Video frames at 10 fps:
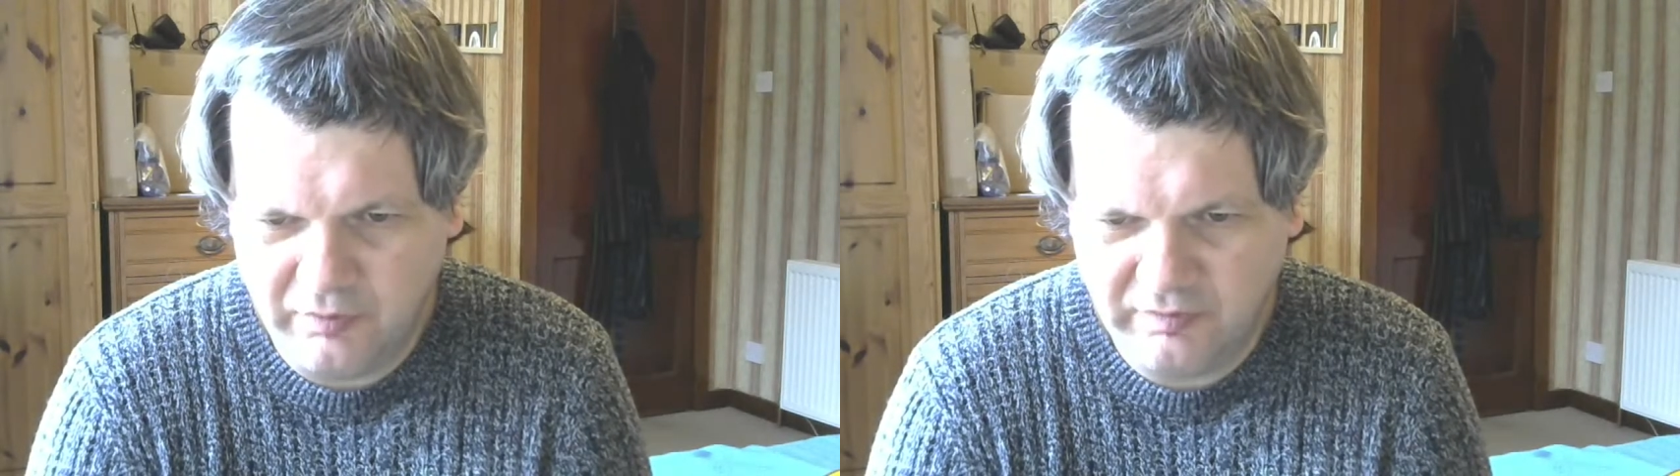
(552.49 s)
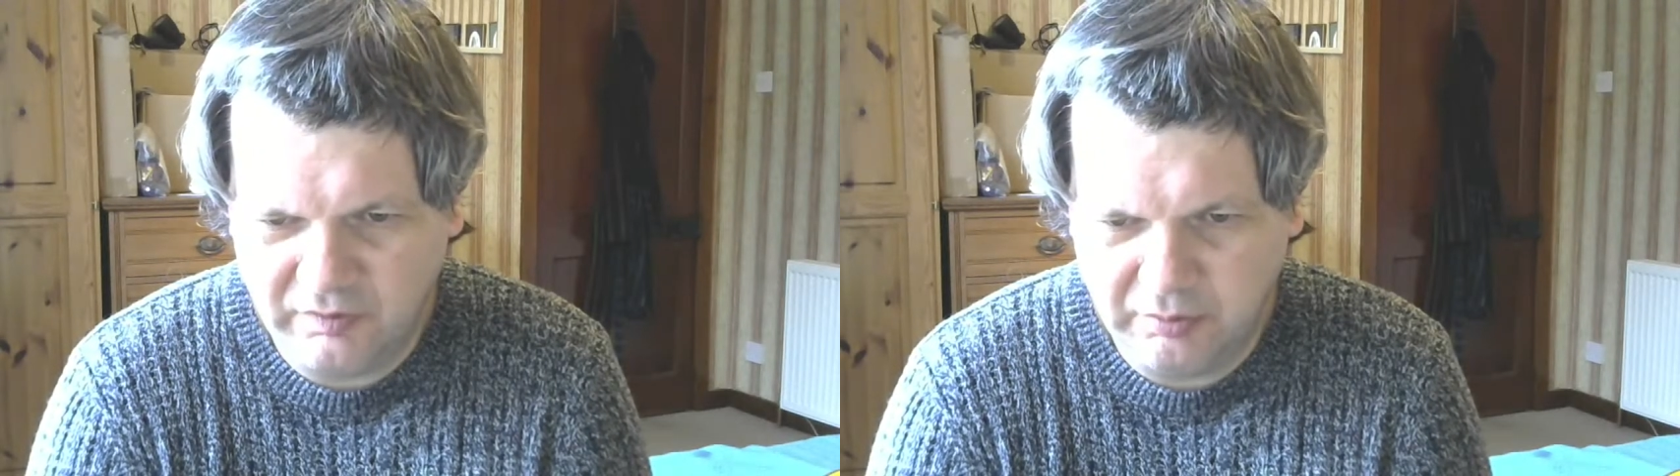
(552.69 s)

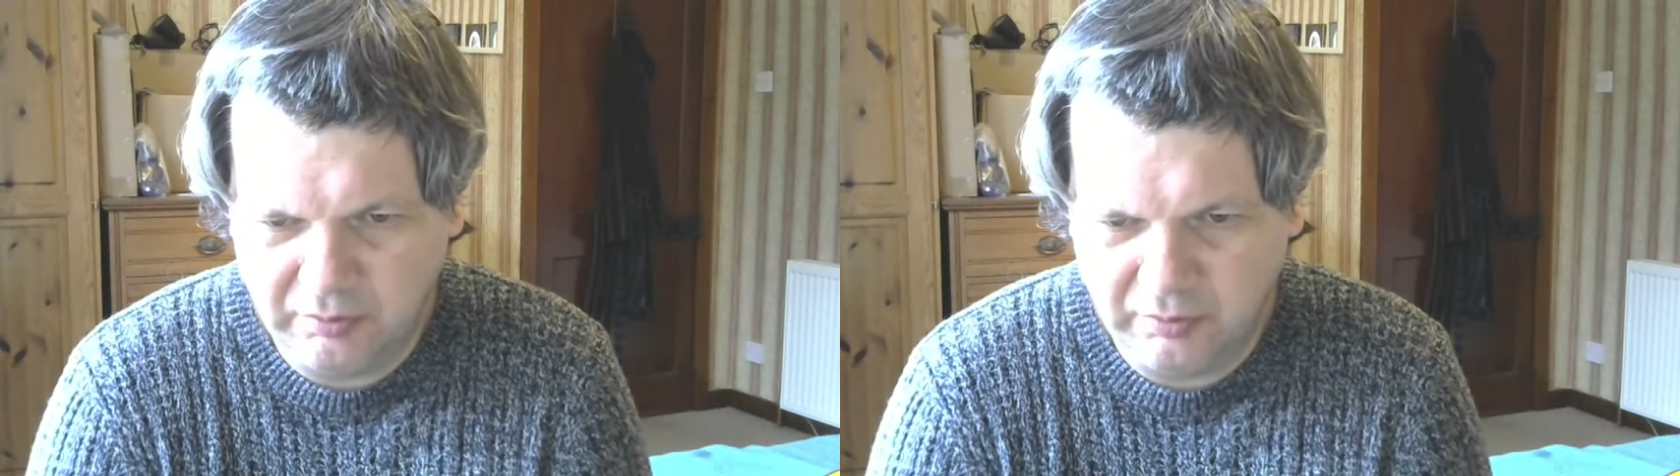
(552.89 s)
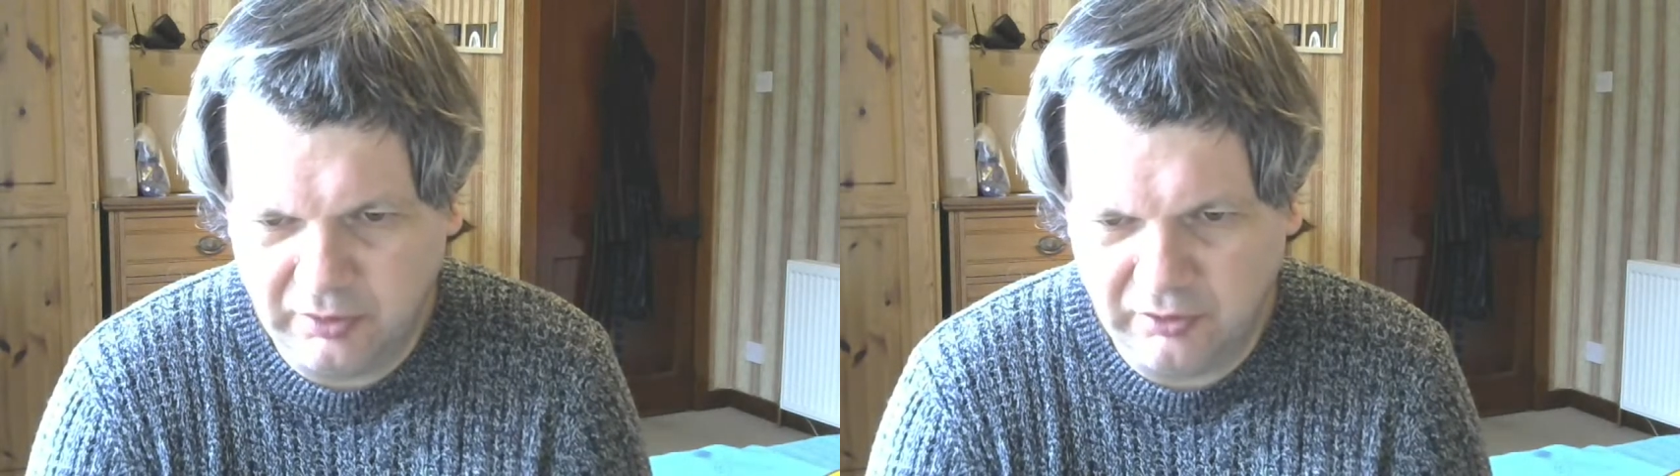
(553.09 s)

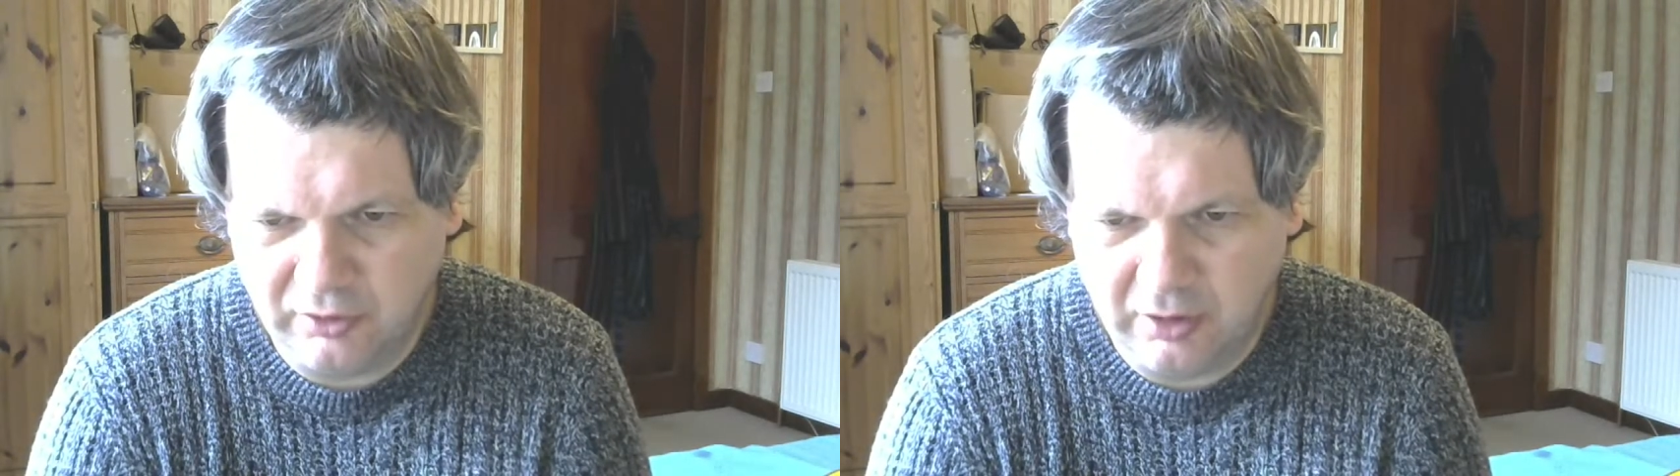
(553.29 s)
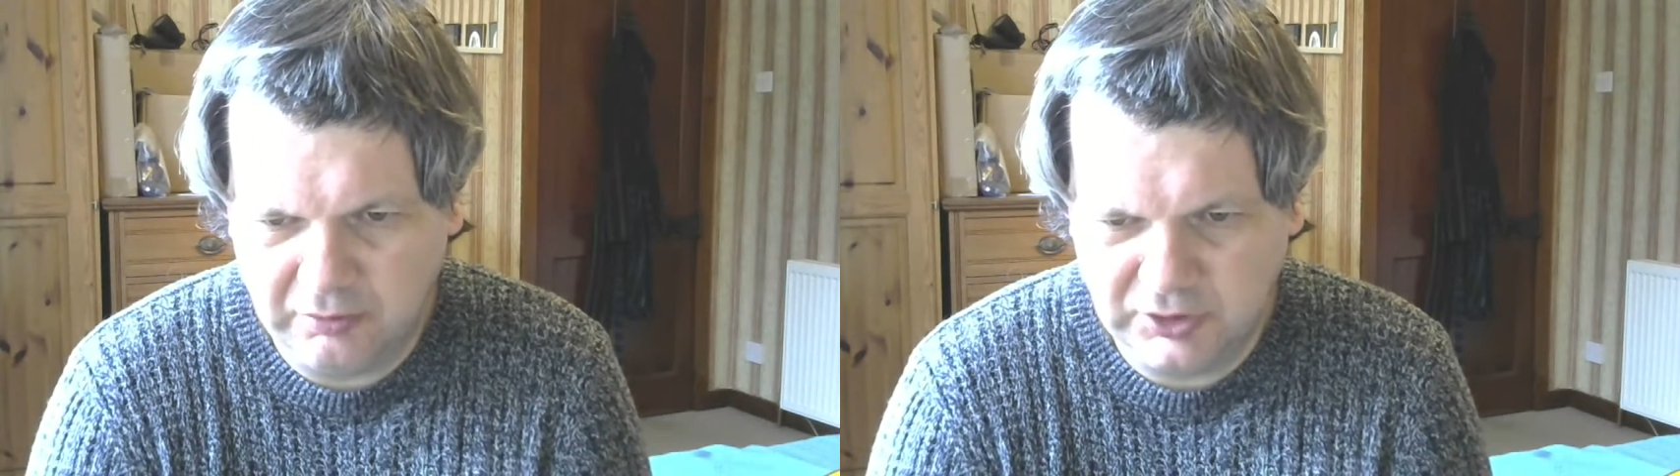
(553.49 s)

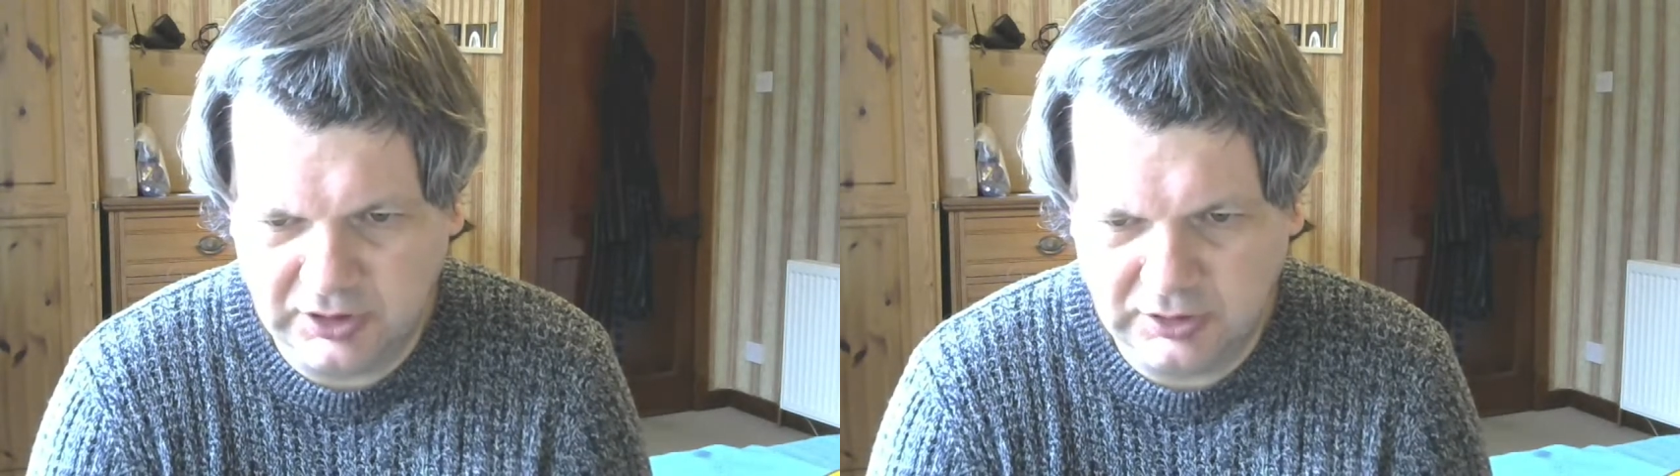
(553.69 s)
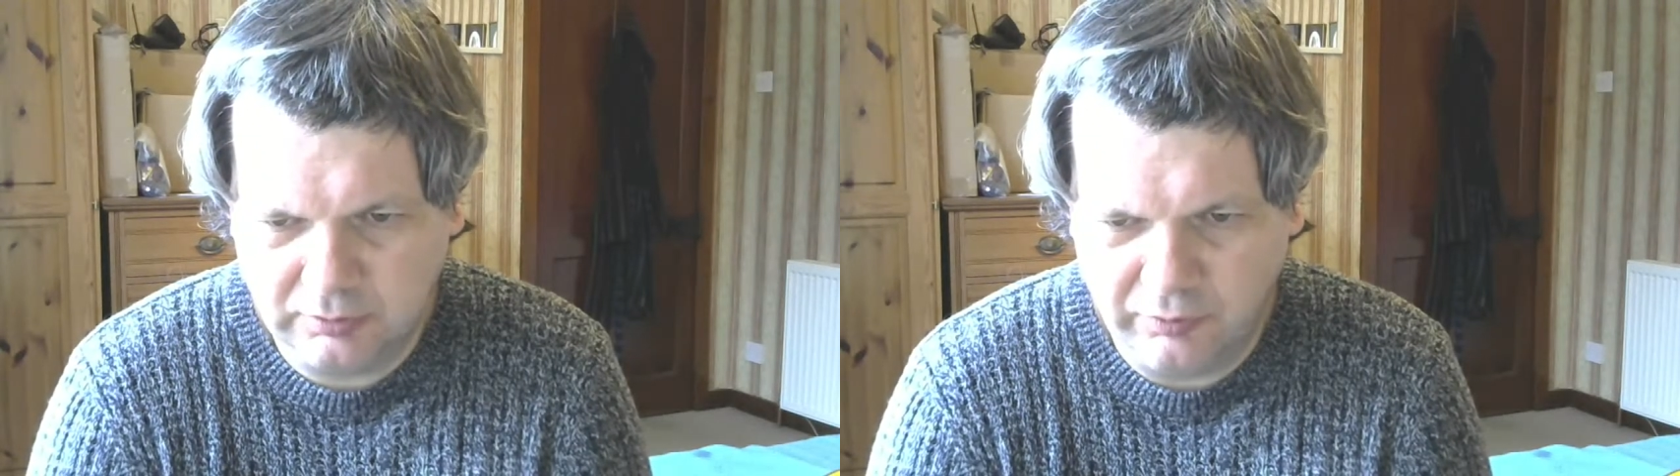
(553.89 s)
movable
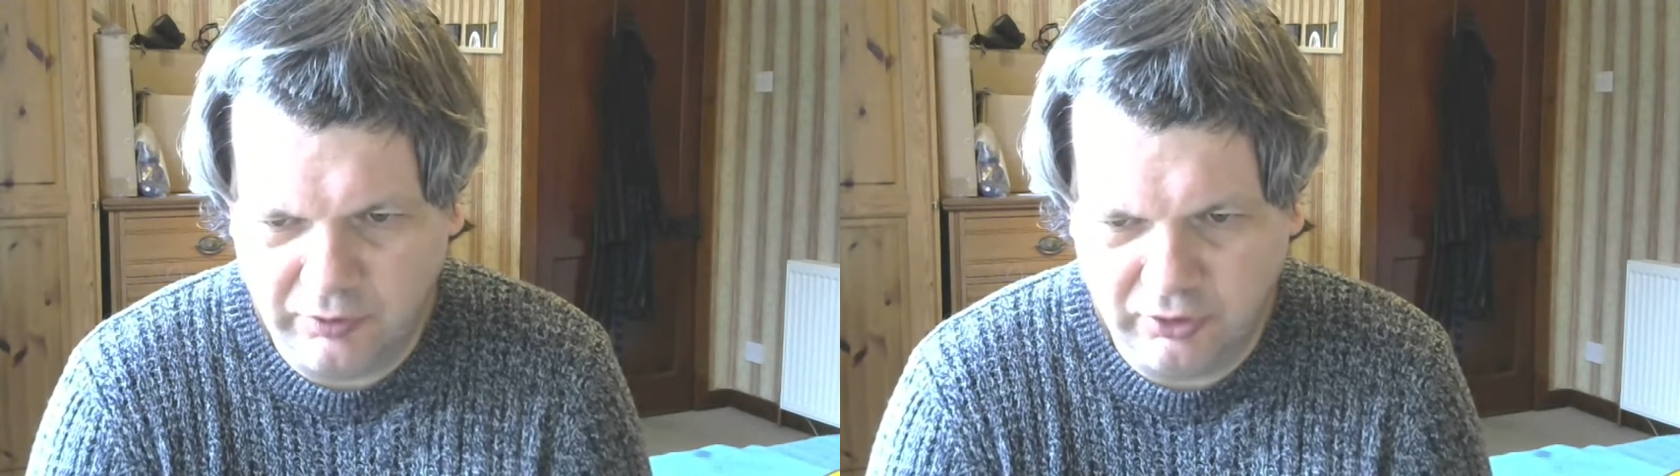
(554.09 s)
objects